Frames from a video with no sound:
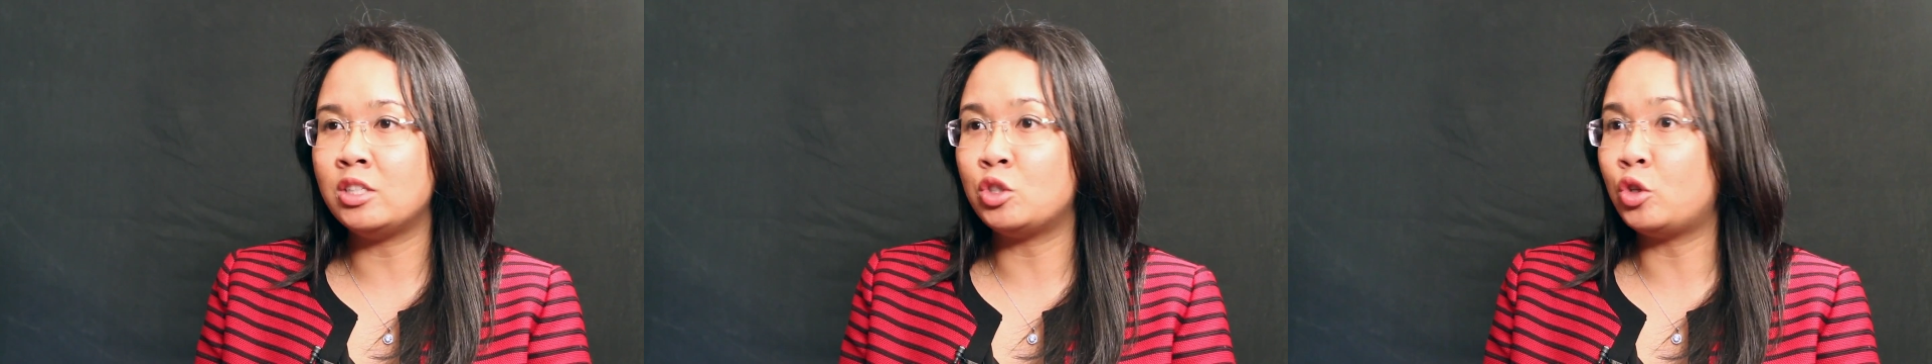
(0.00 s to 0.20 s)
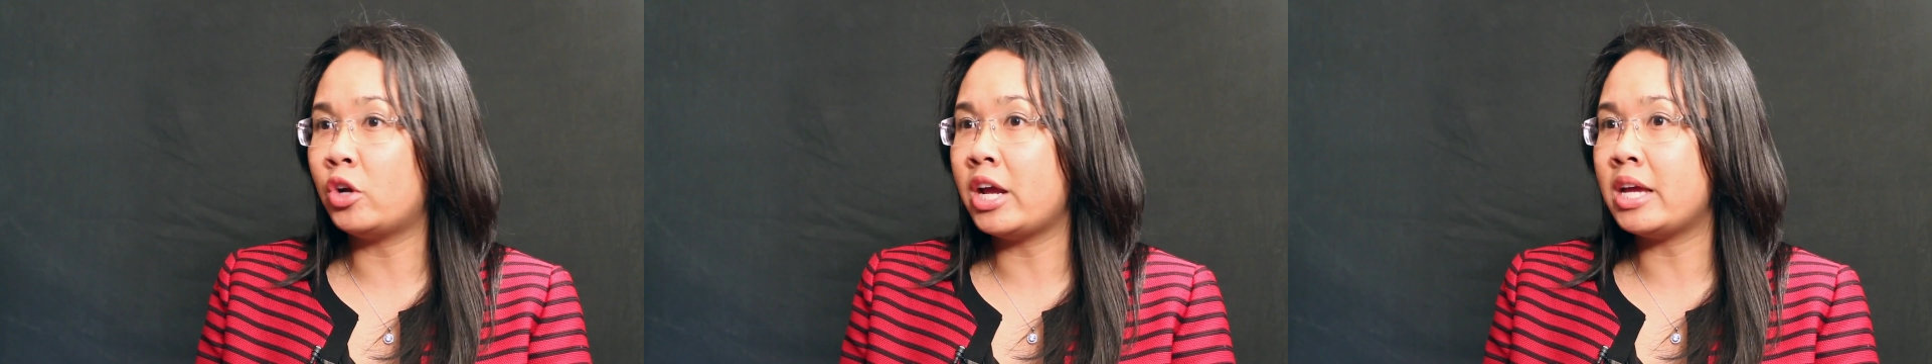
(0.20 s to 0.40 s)

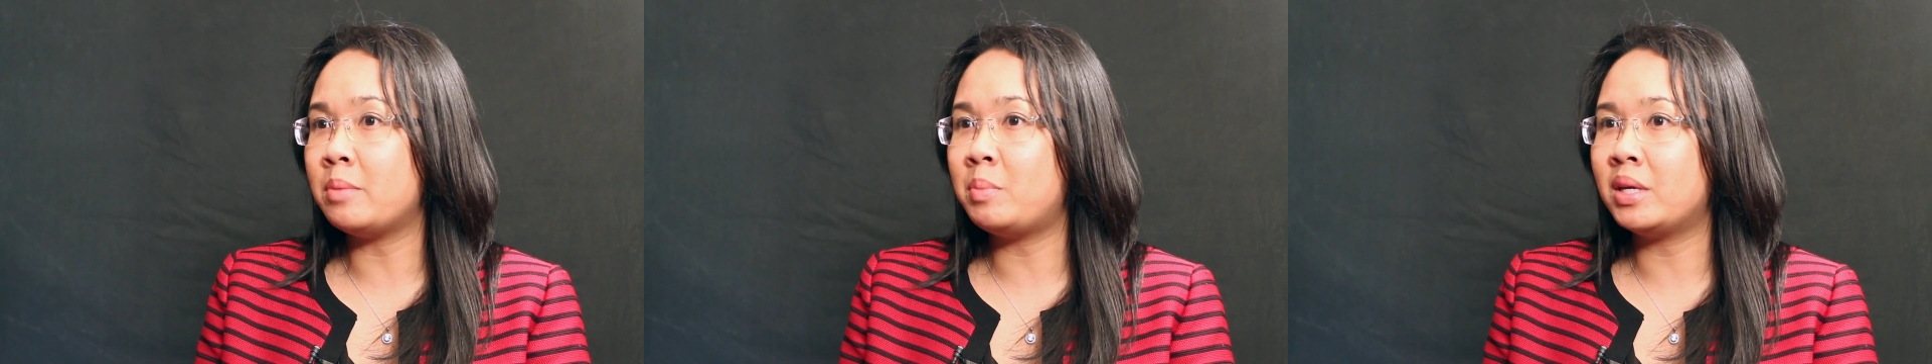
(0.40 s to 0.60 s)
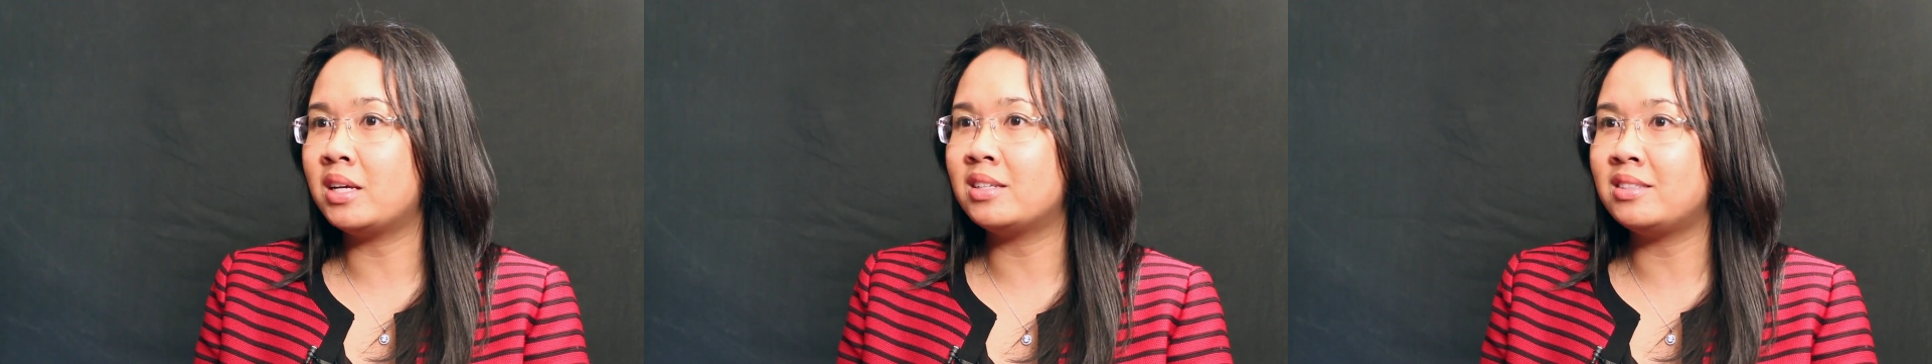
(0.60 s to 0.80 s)
is
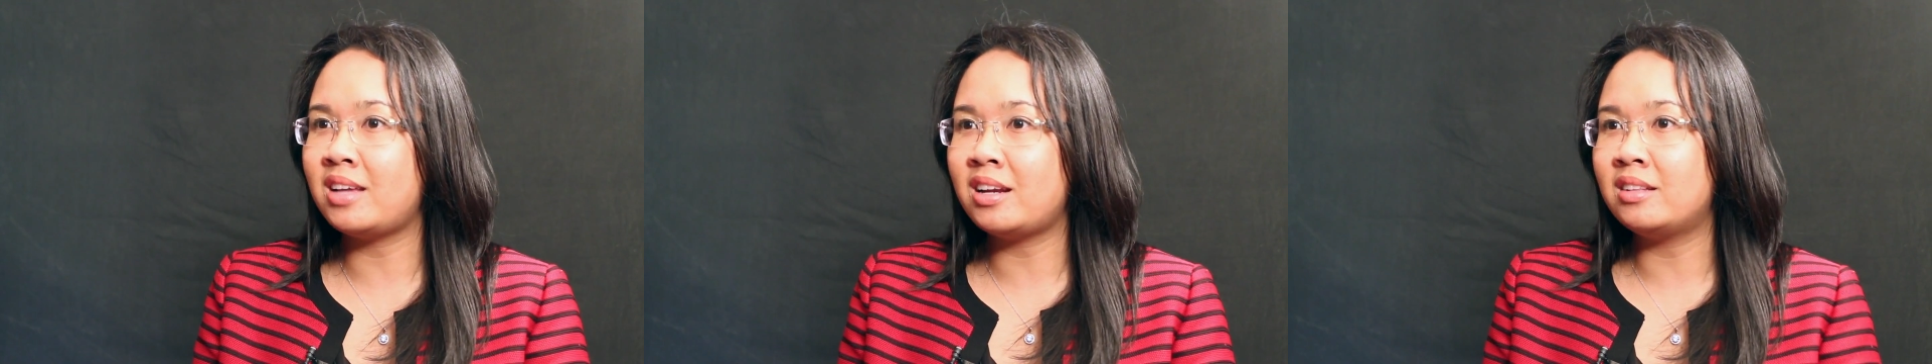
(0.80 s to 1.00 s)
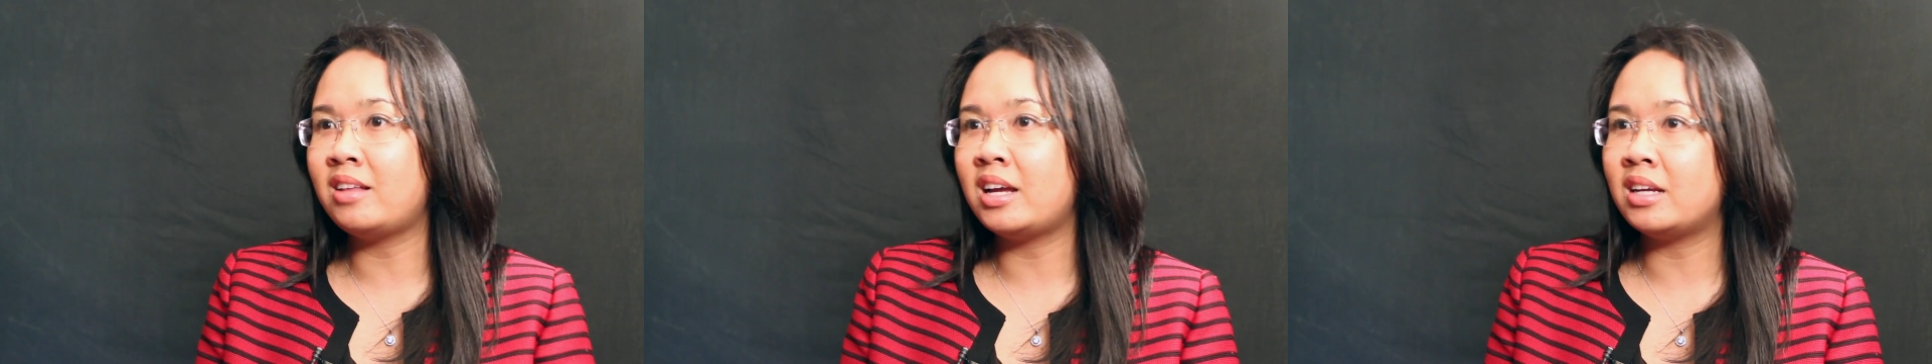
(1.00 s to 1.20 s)
great because
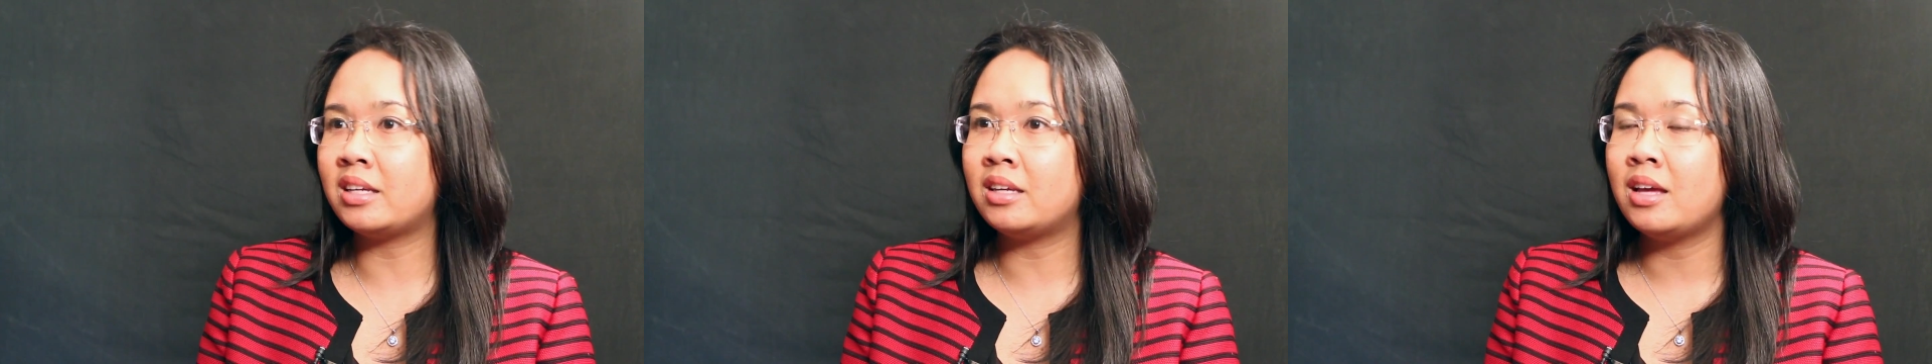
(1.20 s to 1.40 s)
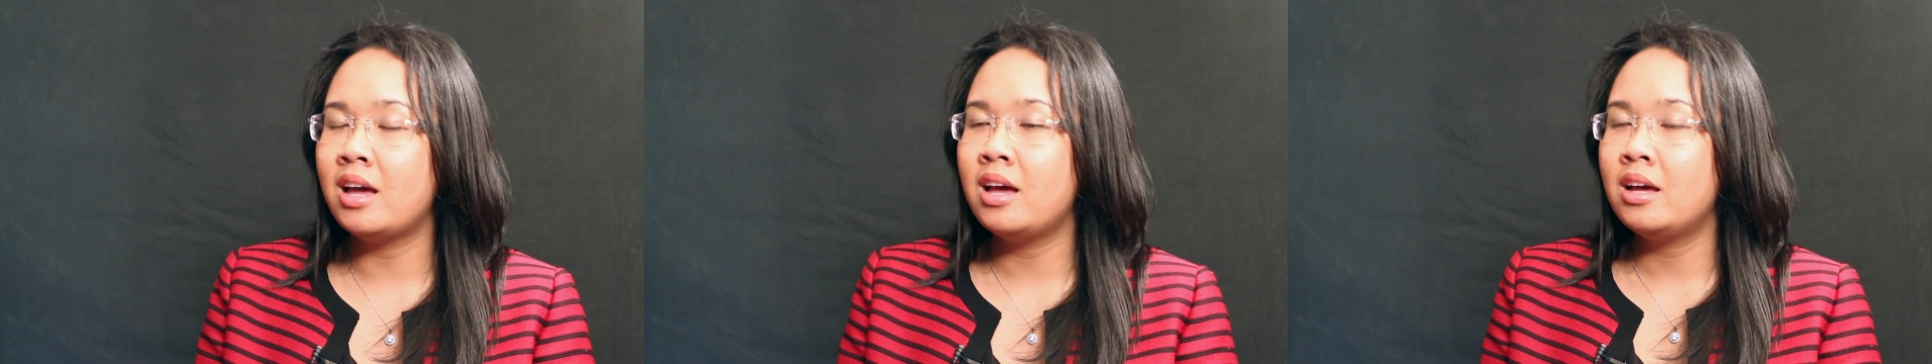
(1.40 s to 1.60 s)
not a
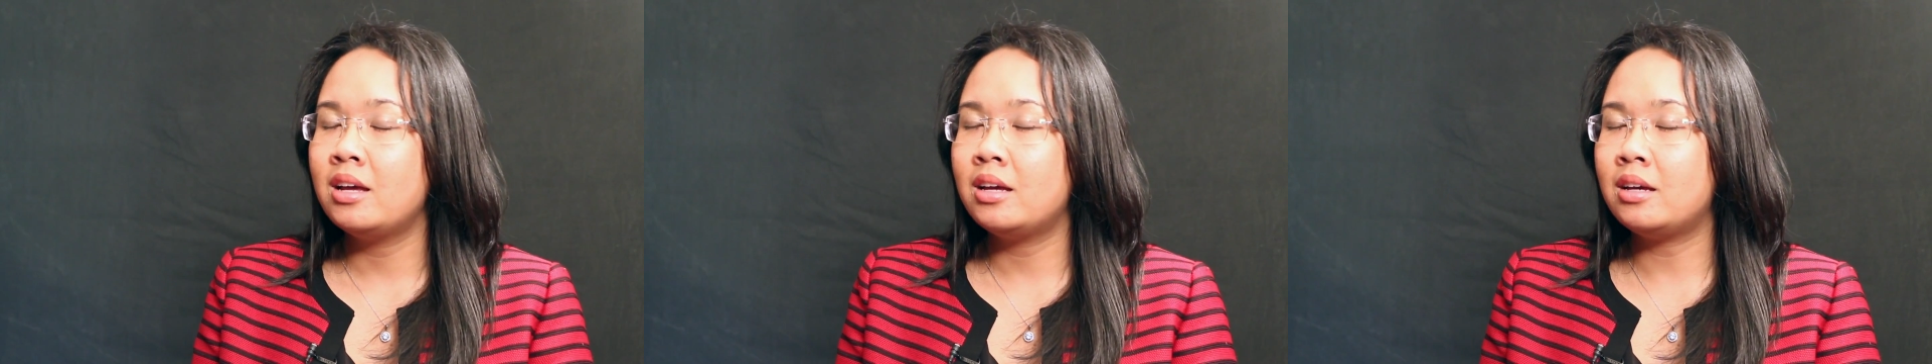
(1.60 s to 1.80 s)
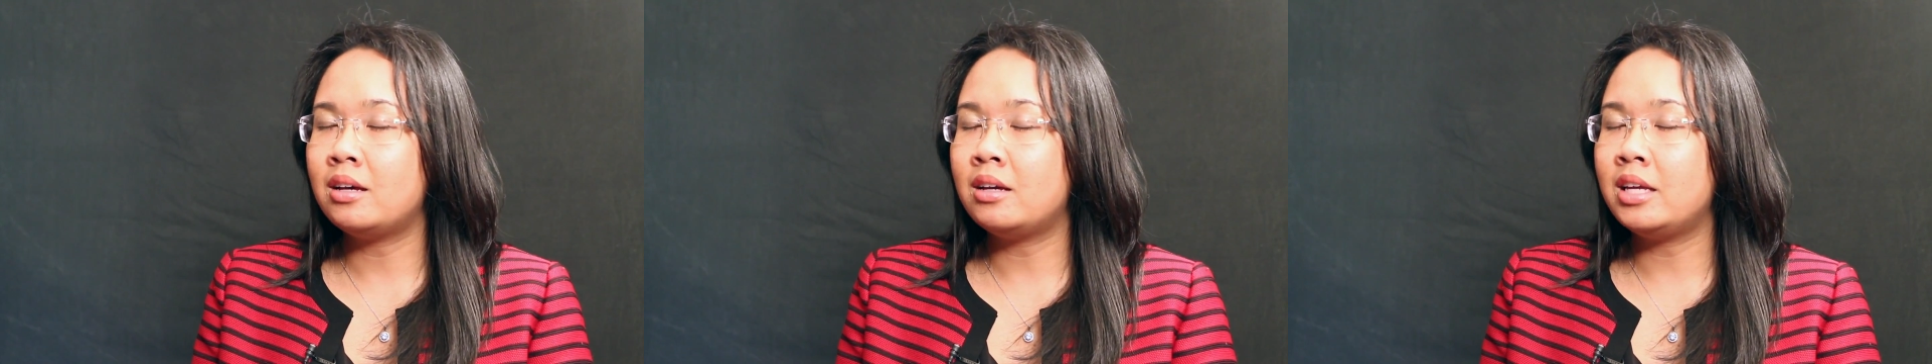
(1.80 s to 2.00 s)
lot
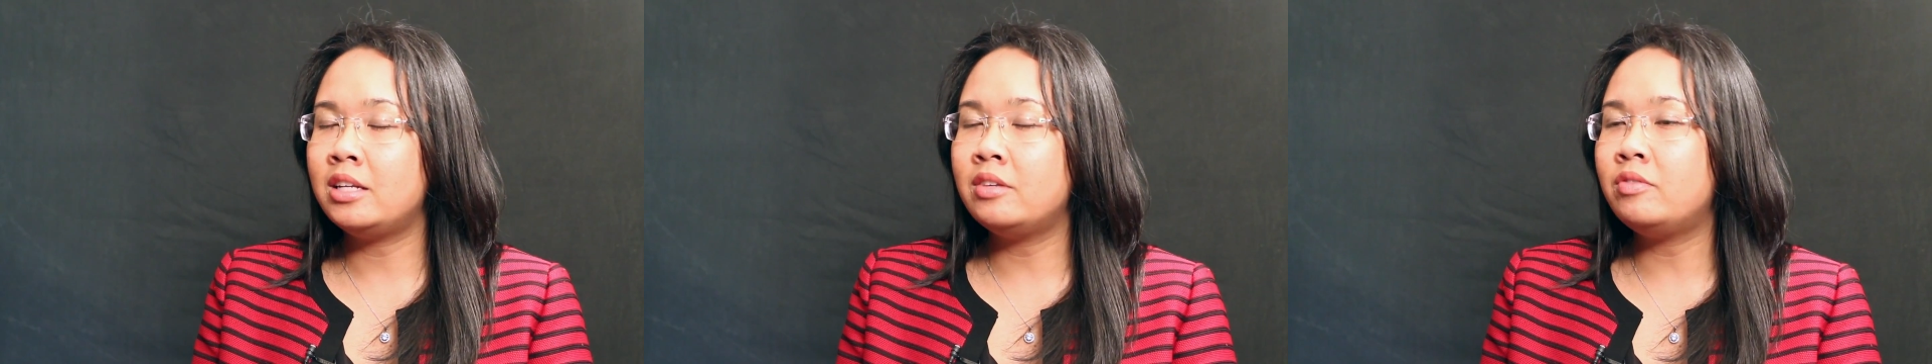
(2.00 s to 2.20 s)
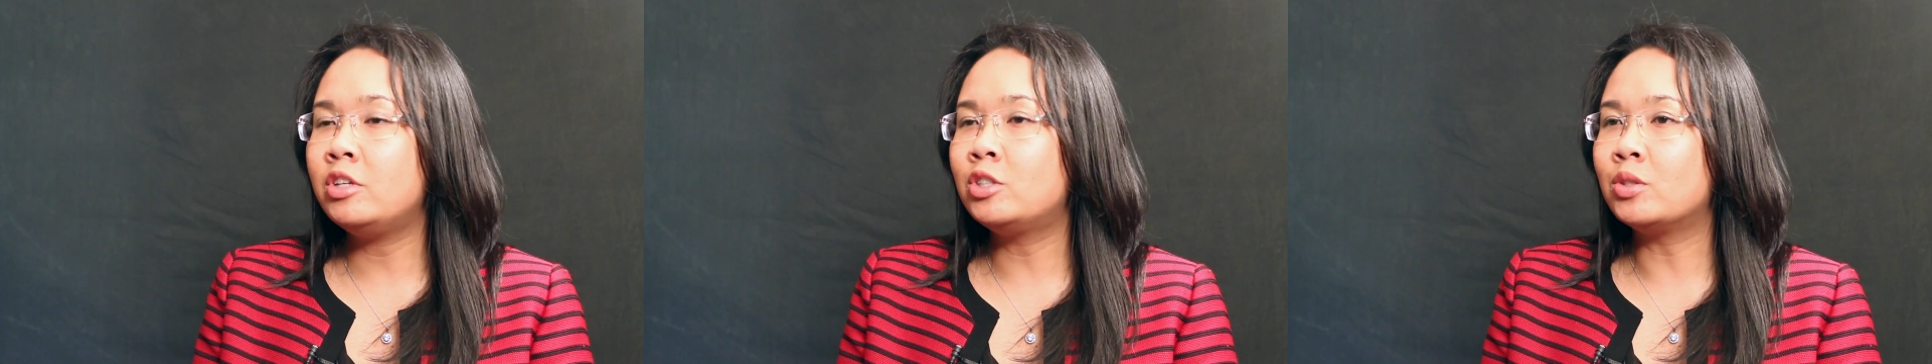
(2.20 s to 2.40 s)
of
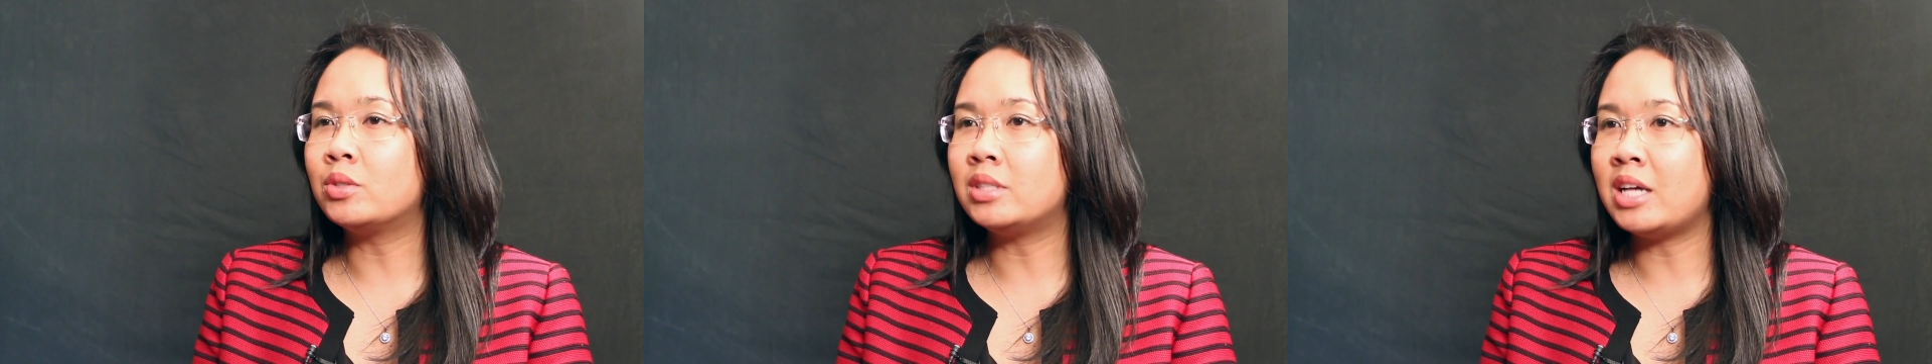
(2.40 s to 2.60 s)
individuals